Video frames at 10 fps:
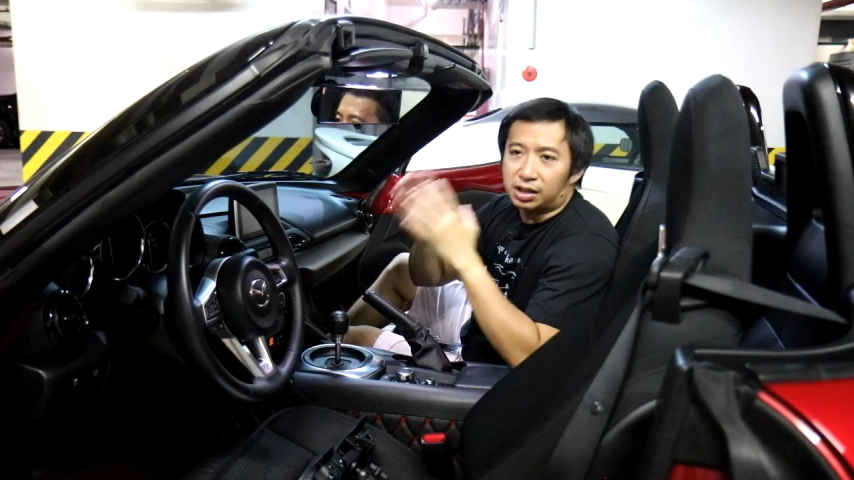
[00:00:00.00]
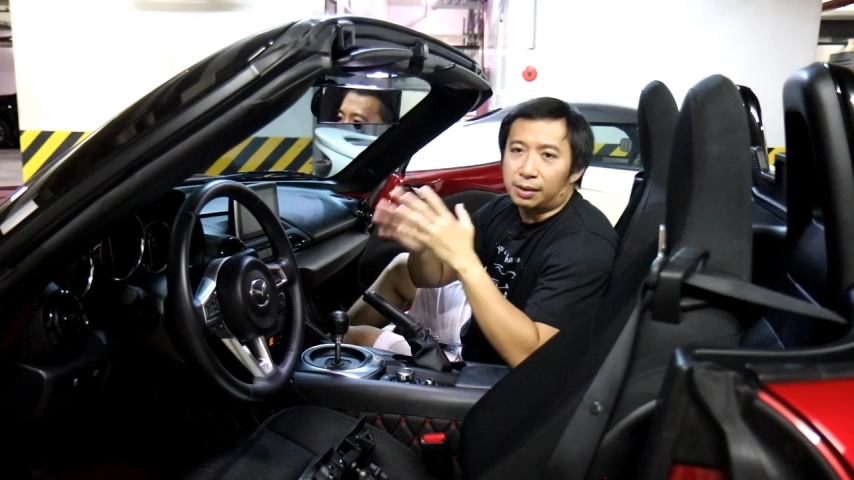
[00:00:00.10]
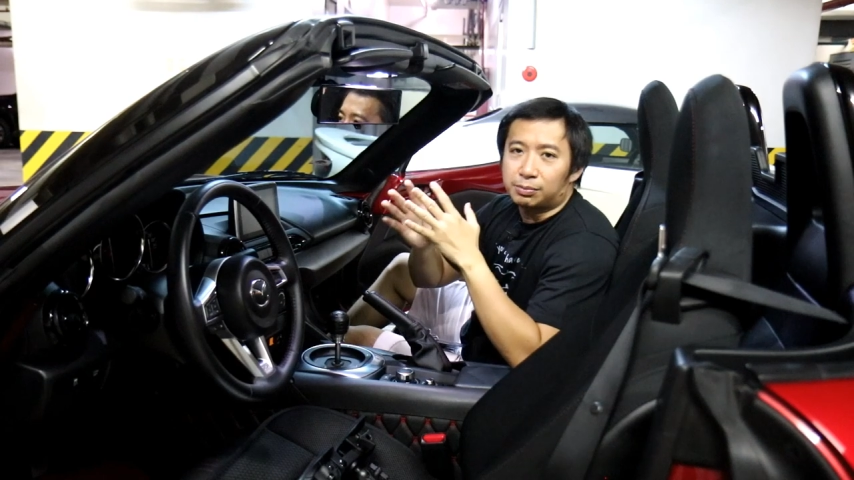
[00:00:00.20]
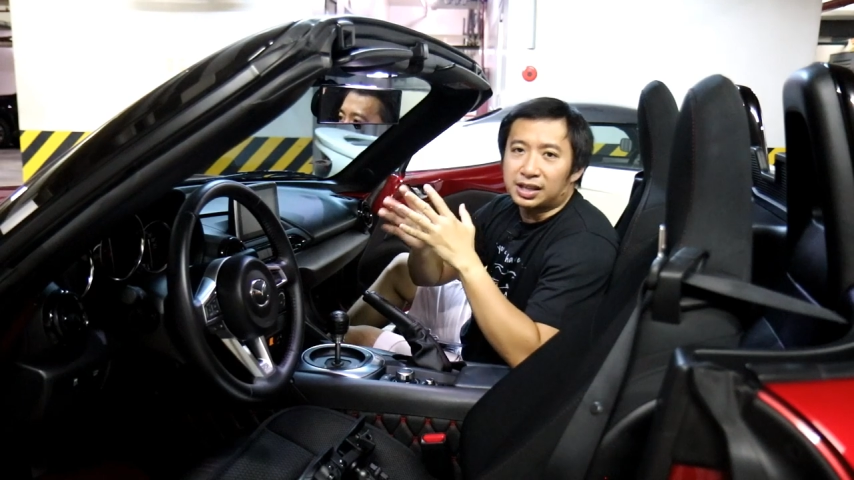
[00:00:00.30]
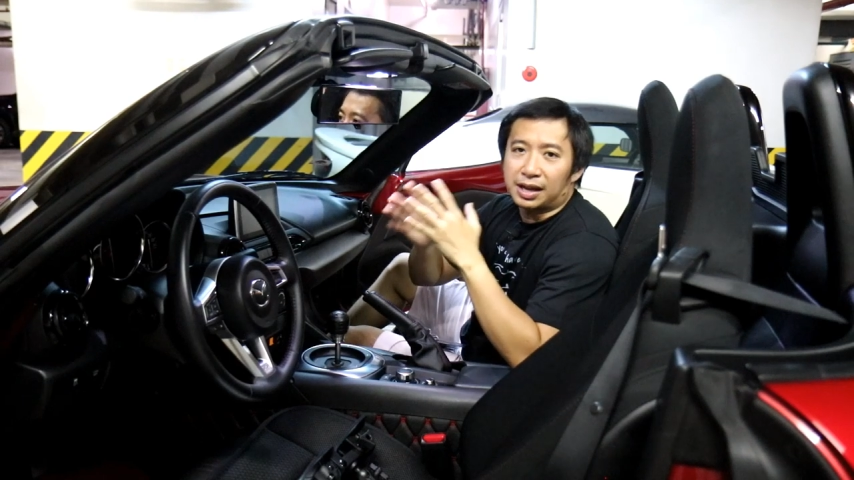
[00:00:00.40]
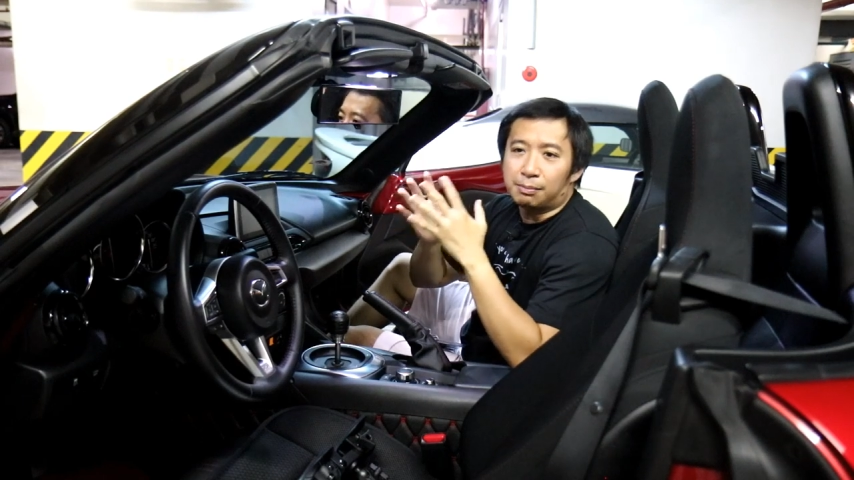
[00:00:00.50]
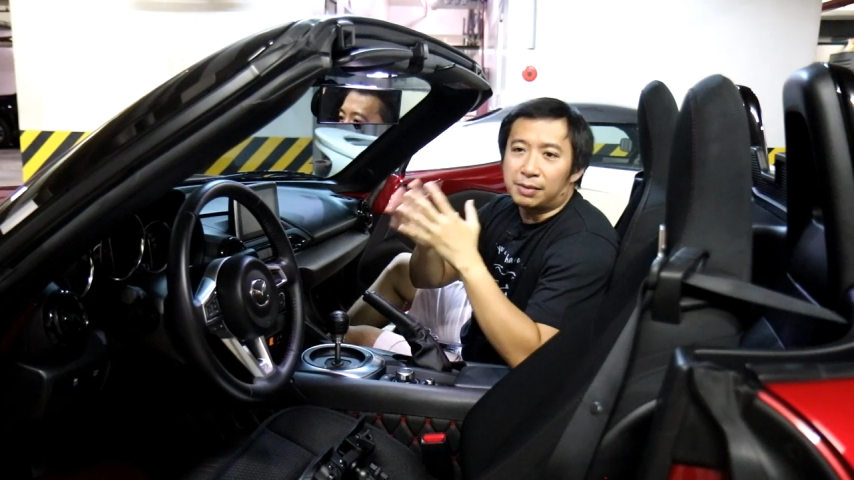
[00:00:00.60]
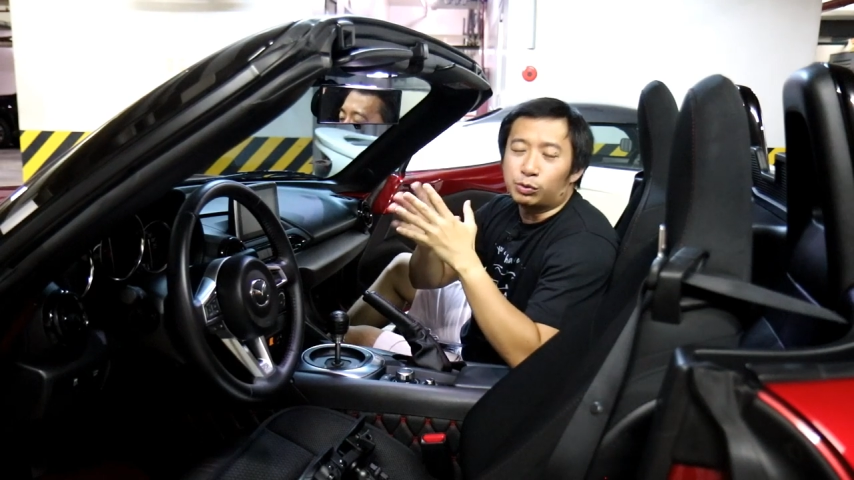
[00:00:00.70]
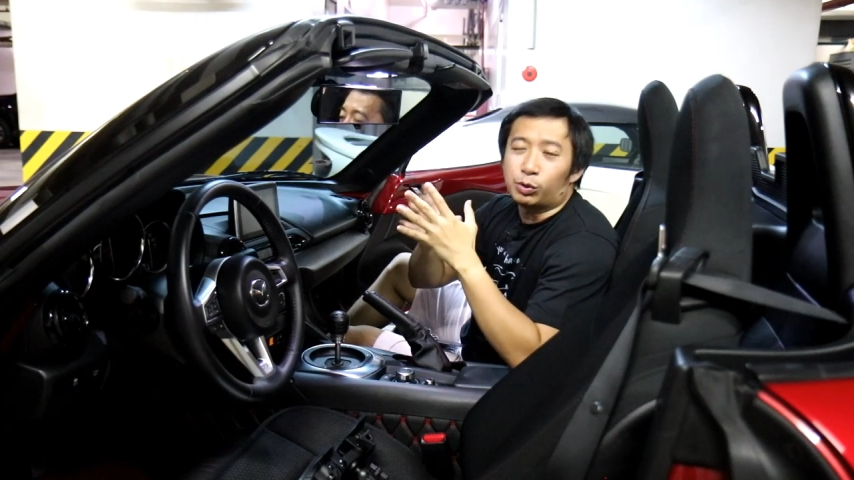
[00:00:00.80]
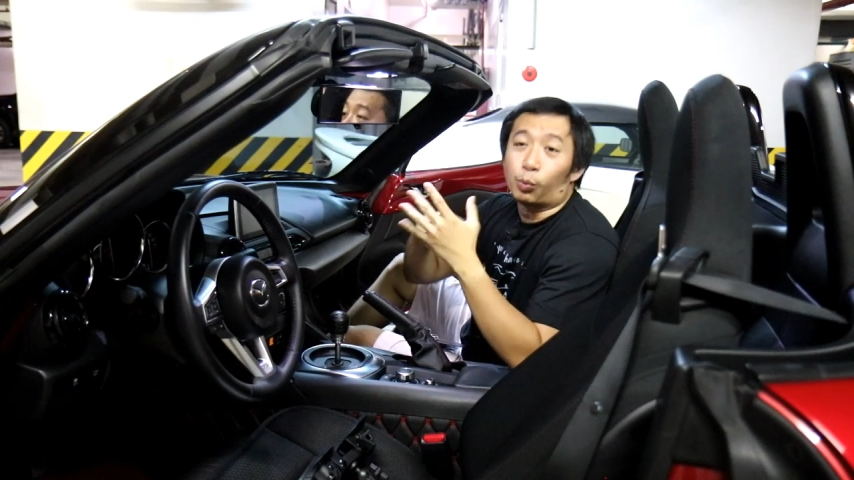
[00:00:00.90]
clip that I
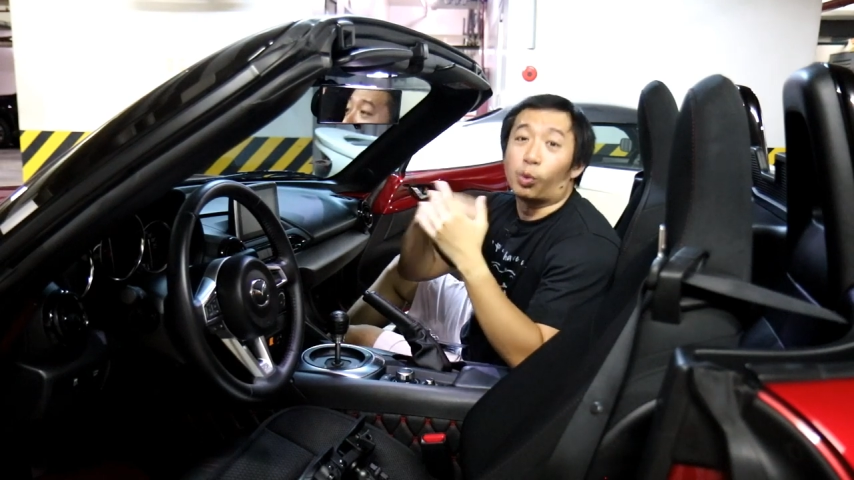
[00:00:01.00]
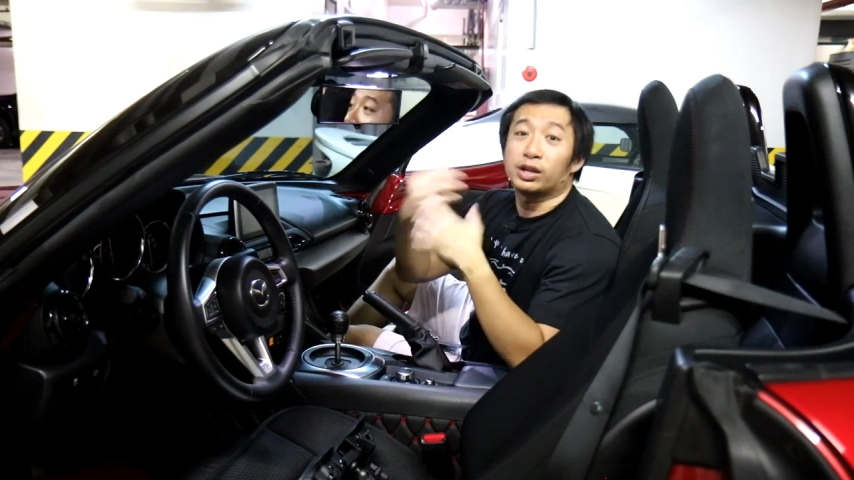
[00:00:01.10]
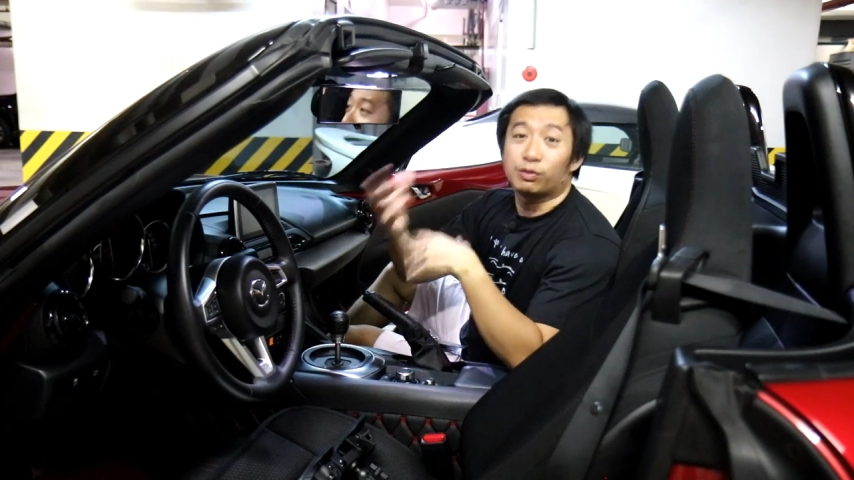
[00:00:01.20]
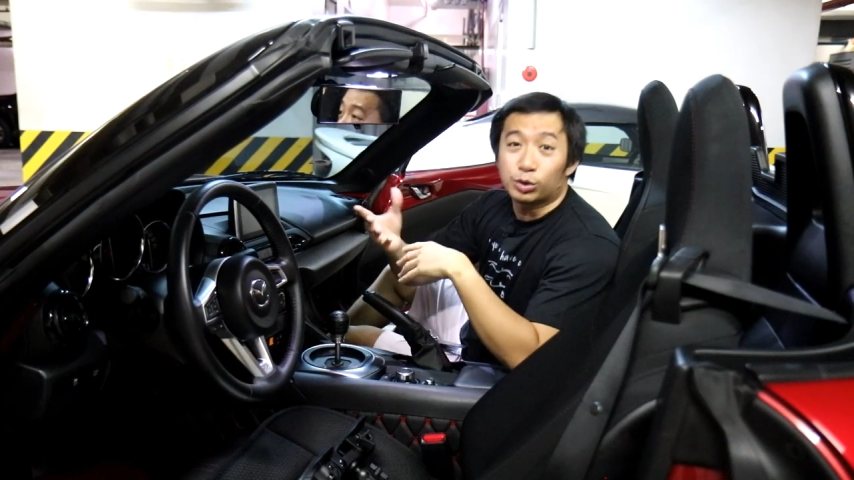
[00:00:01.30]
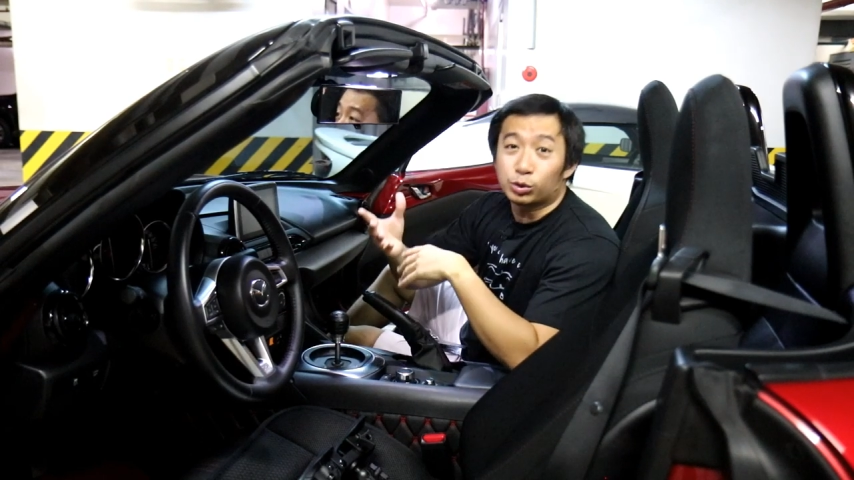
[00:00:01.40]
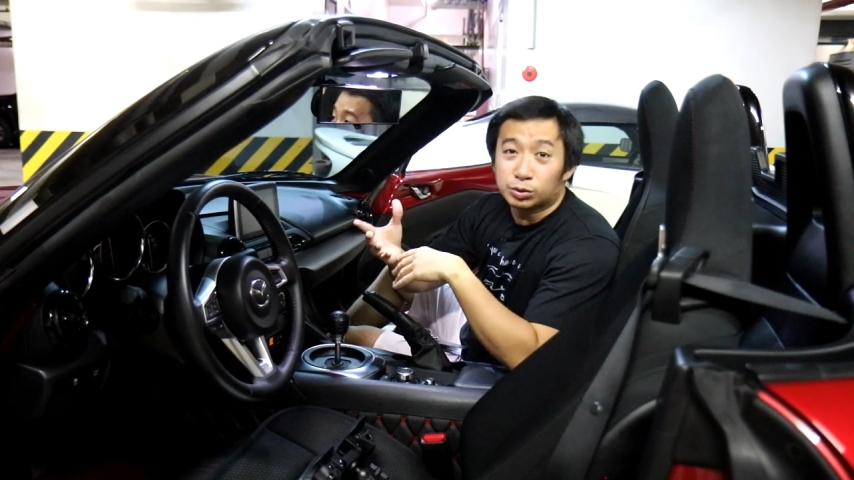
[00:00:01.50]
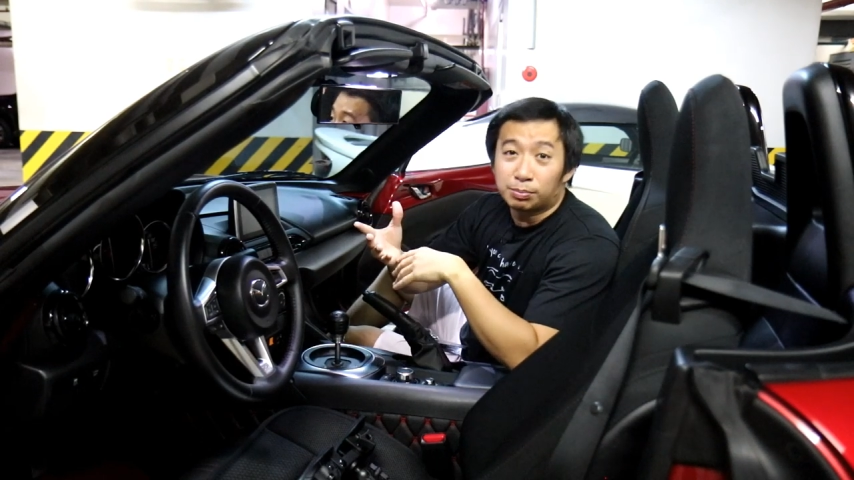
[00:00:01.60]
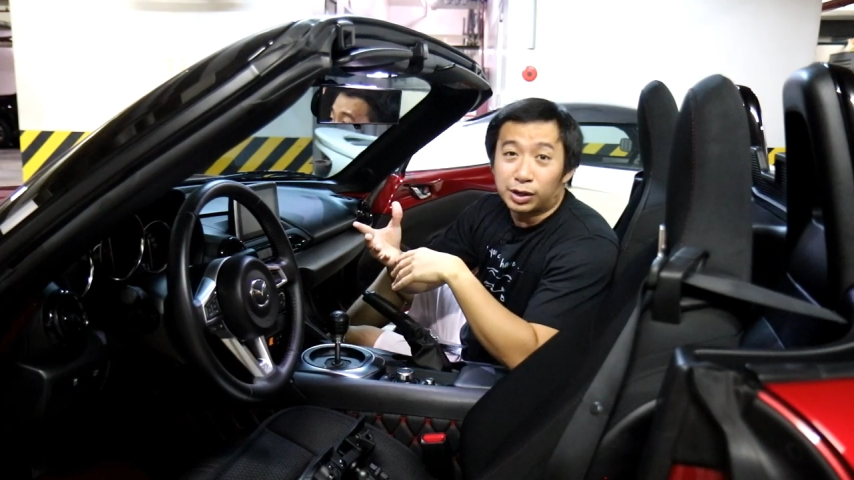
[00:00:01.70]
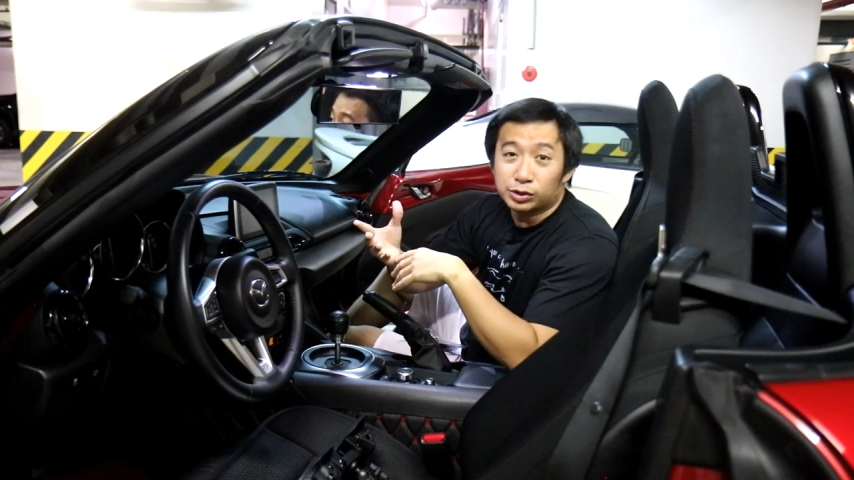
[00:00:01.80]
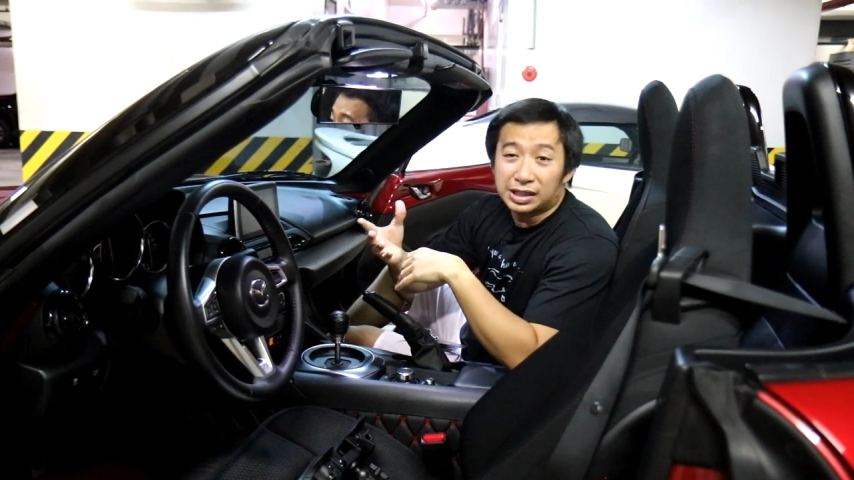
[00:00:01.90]
made with one of those mounts